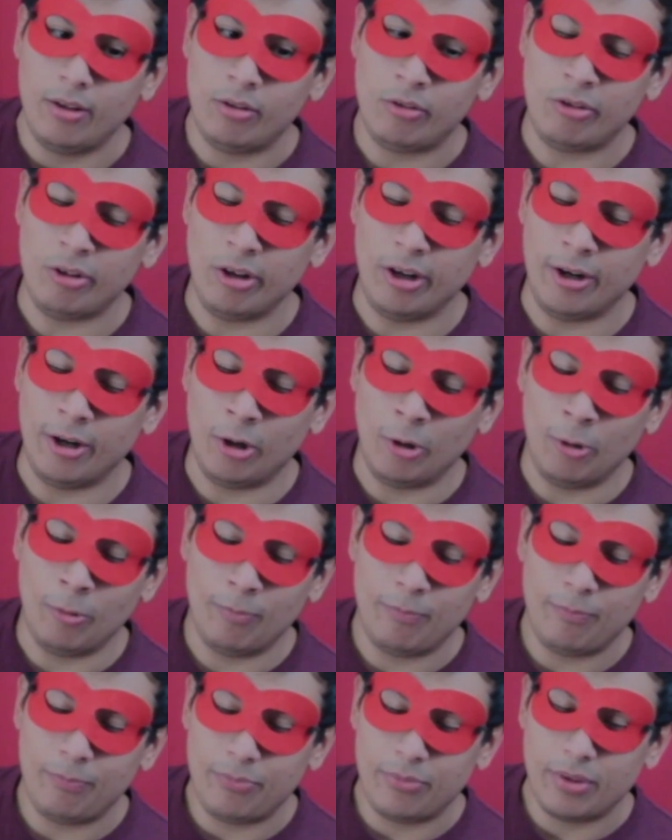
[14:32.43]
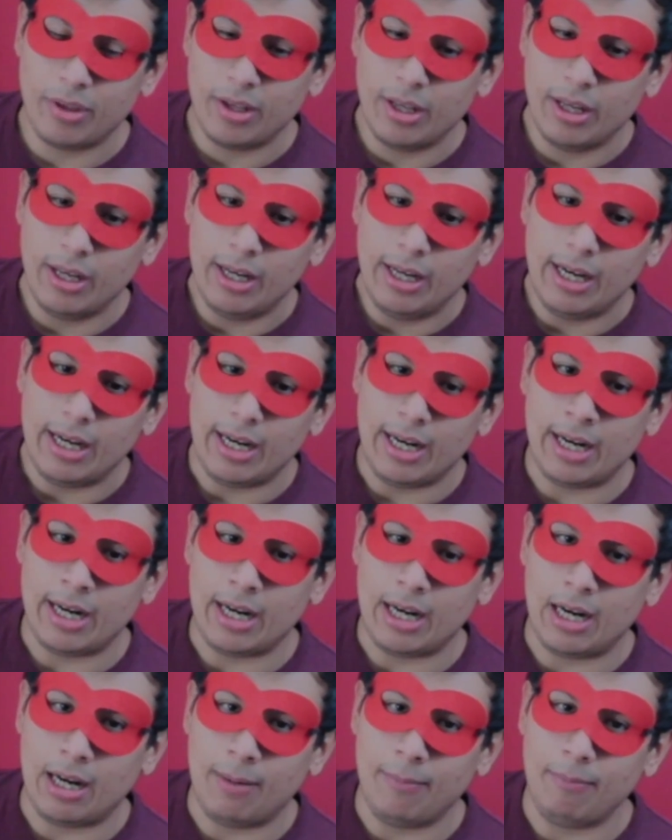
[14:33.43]
So,
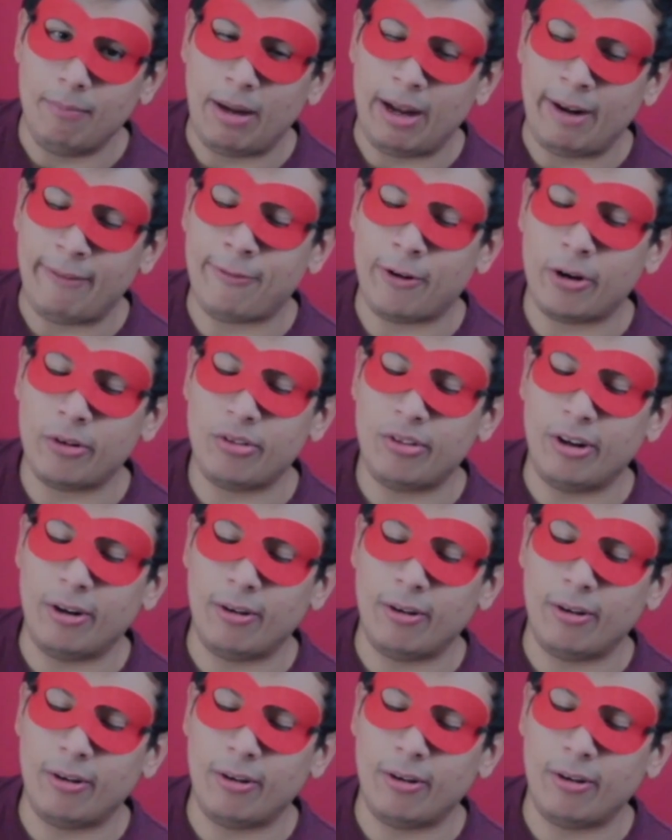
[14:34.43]
at first,